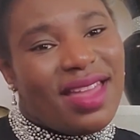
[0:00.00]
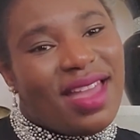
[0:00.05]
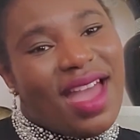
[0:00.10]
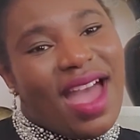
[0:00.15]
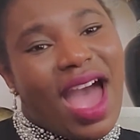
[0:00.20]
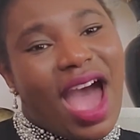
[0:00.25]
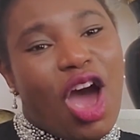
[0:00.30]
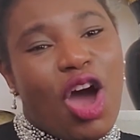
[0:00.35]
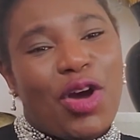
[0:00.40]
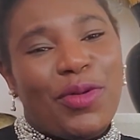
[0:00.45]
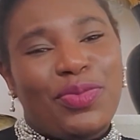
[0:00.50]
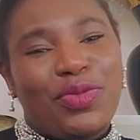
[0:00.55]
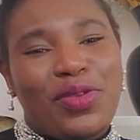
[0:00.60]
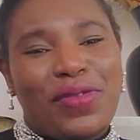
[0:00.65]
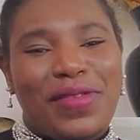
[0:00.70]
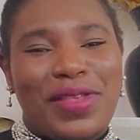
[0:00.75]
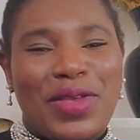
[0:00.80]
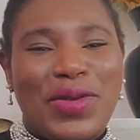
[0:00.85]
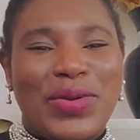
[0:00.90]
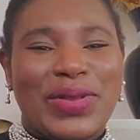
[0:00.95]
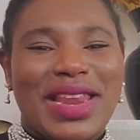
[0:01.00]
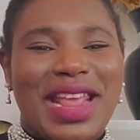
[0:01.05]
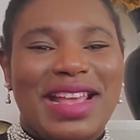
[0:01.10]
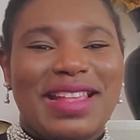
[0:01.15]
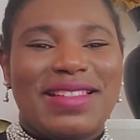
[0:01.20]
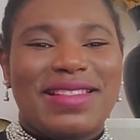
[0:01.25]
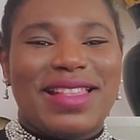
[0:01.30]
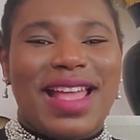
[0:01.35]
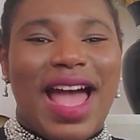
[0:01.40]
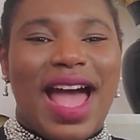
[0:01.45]
I hope to see you
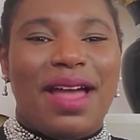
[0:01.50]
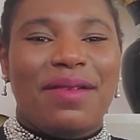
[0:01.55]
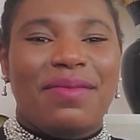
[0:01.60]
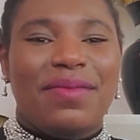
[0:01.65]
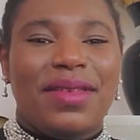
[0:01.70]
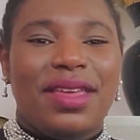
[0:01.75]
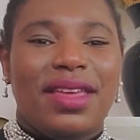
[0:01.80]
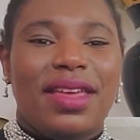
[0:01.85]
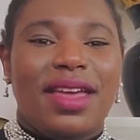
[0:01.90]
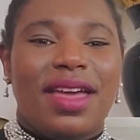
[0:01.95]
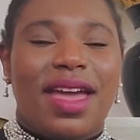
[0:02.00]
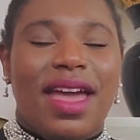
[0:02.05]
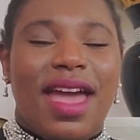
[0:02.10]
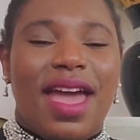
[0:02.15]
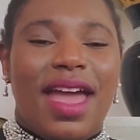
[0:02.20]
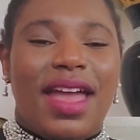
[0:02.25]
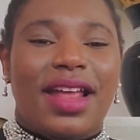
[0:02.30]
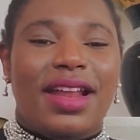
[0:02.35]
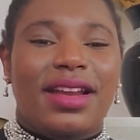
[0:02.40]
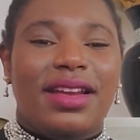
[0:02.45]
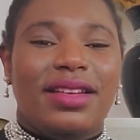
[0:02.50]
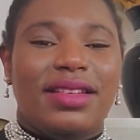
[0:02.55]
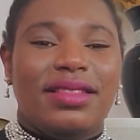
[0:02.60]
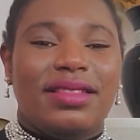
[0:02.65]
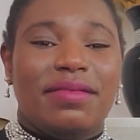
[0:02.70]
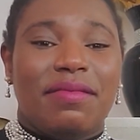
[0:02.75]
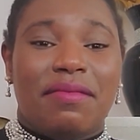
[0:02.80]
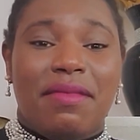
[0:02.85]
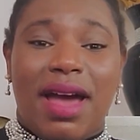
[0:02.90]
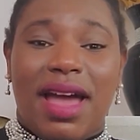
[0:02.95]
next time.
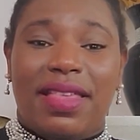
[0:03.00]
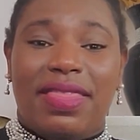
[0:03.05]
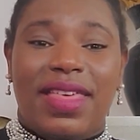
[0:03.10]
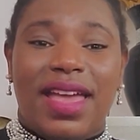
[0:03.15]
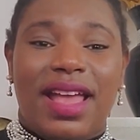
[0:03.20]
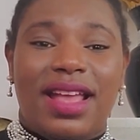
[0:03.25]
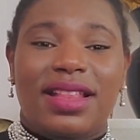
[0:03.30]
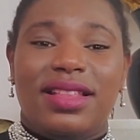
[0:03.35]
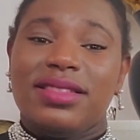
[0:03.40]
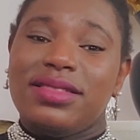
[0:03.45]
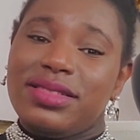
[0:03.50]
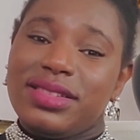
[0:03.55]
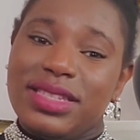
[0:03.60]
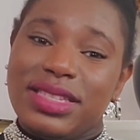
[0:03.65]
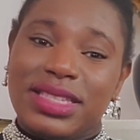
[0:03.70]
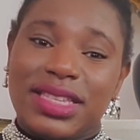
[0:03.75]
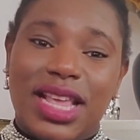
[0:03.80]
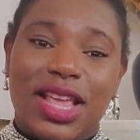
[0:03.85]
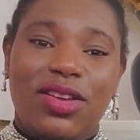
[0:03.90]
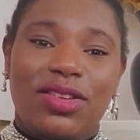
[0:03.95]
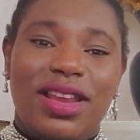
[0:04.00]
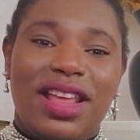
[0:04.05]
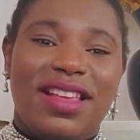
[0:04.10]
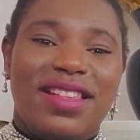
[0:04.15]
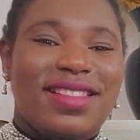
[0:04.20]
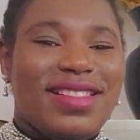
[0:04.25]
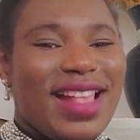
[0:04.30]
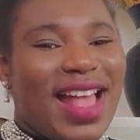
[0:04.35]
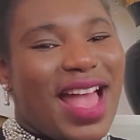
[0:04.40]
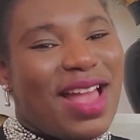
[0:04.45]
And by then, see you
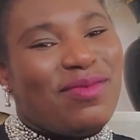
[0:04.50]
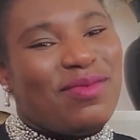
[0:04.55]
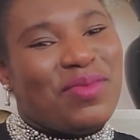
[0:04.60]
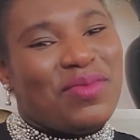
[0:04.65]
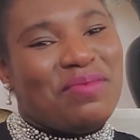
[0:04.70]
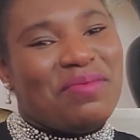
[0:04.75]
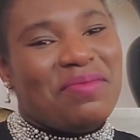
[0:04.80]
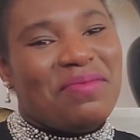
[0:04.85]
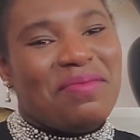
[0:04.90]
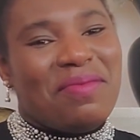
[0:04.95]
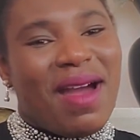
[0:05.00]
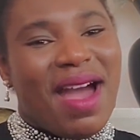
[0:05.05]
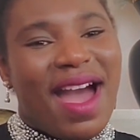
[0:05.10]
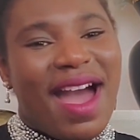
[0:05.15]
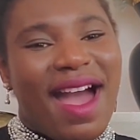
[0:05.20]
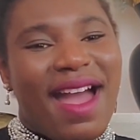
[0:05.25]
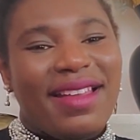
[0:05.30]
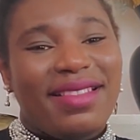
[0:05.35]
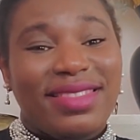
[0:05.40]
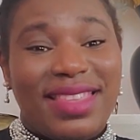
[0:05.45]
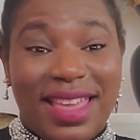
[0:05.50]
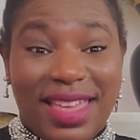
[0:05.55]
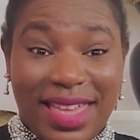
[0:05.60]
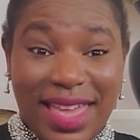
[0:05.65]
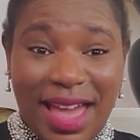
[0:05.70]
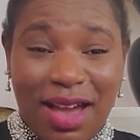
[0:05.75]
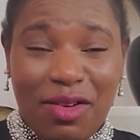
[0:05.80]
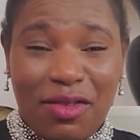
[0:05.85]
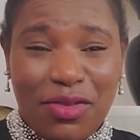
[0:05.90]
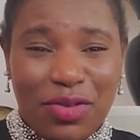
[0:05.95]
next time. Bye. Take
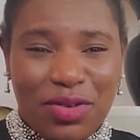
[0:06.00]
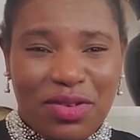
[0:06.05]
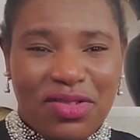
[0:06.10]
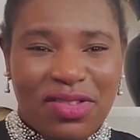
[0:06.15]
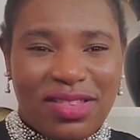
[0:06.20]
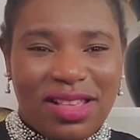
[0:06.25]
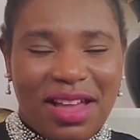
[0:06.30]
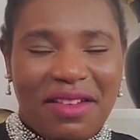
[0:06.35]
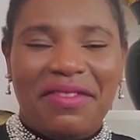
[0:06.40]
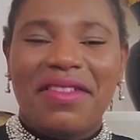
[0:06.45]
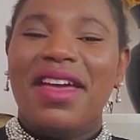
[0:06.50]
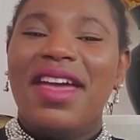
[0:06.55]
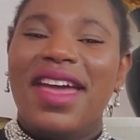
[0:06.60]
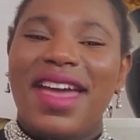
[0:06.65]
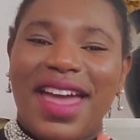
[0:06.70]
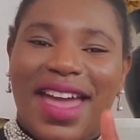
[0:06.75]
care of yourself.